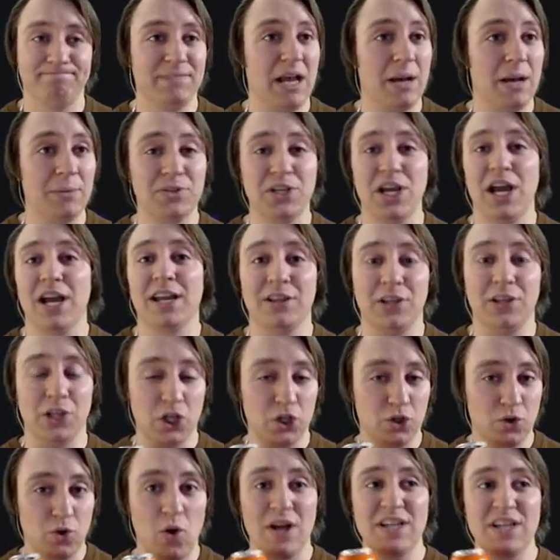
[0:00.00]
I'm talking
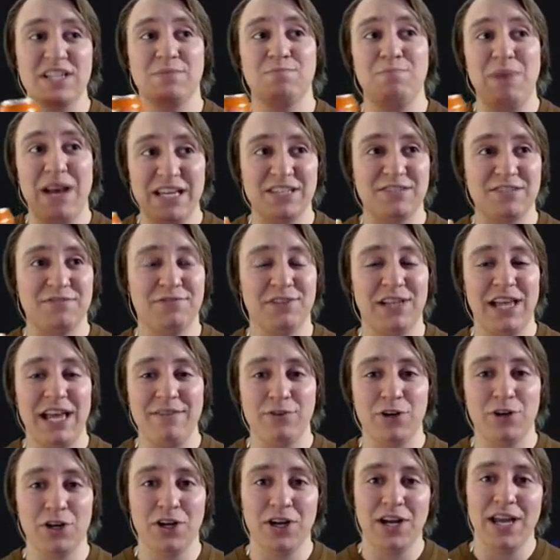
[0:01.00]
LaCroix's best
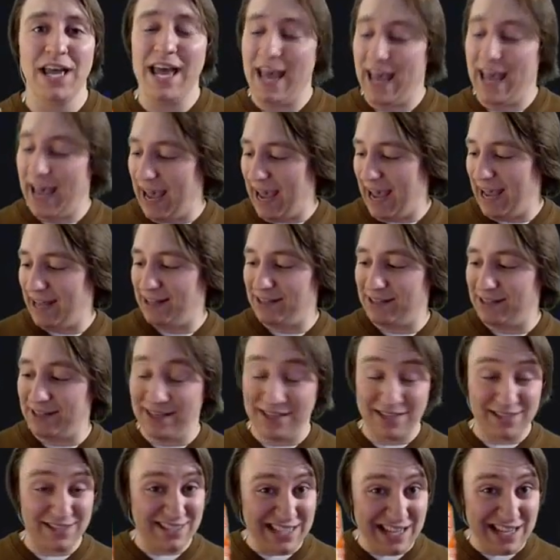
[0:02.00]
flavor and
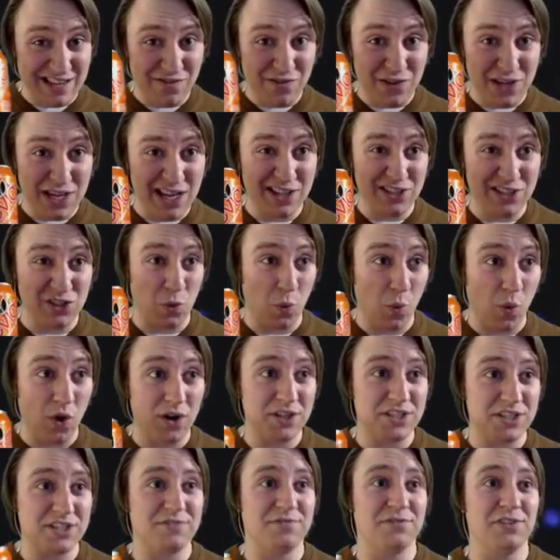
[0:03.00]
Zevia's
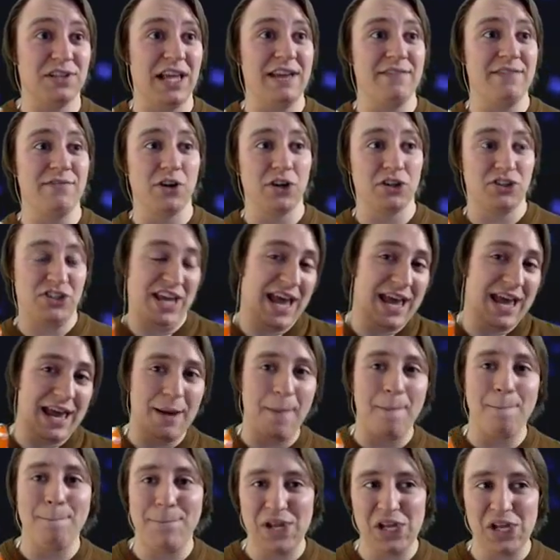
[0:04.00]
worst flavor.
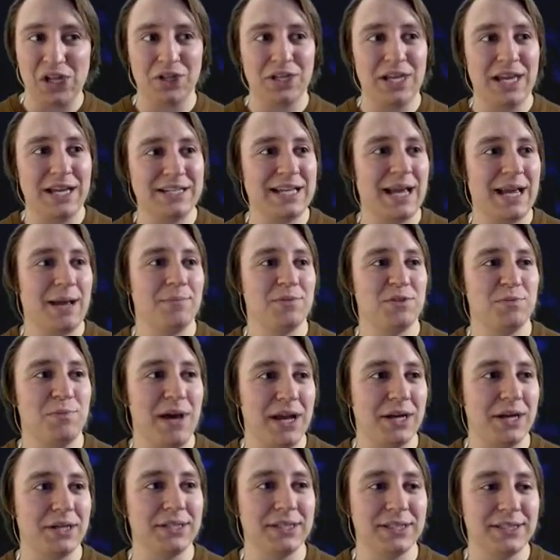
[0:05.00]
10 billion times
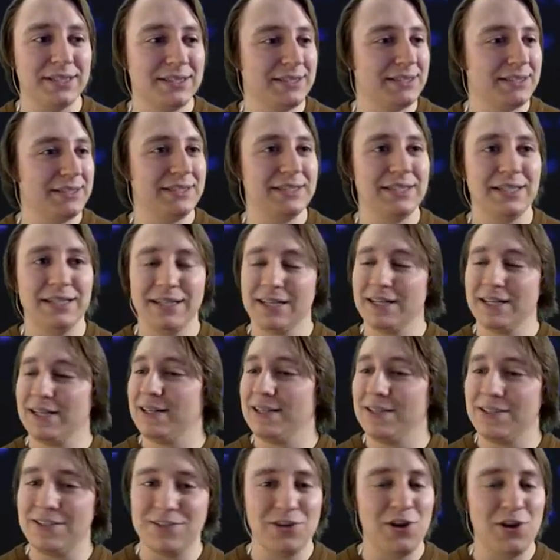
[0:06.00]
better.
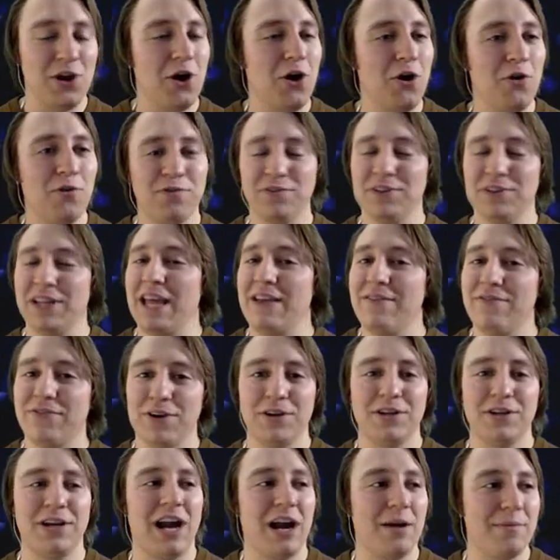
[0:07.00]
Because no
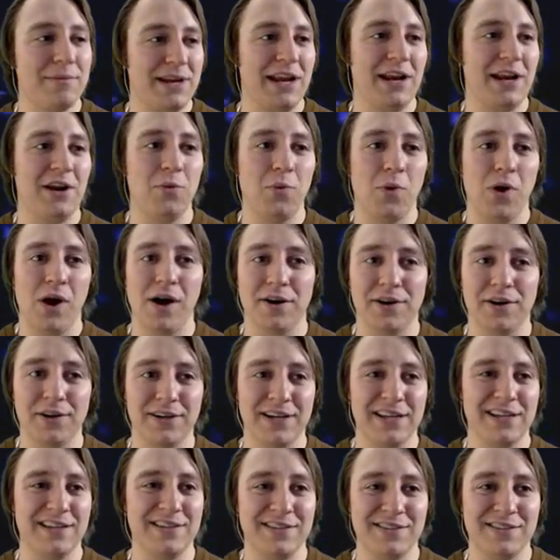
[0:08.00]
flavored carbonated water
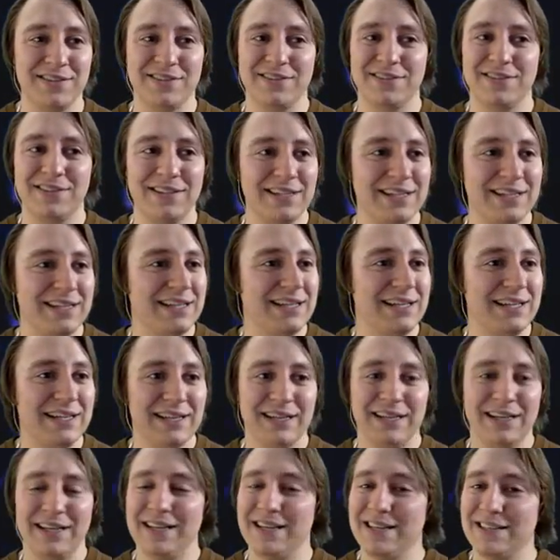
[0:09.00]
is
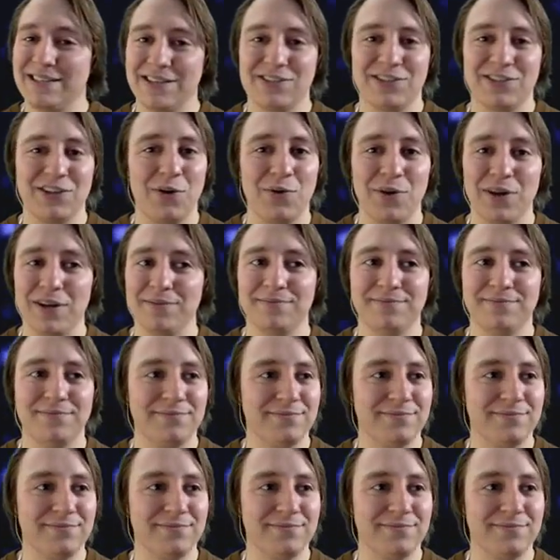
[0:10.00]
a soda.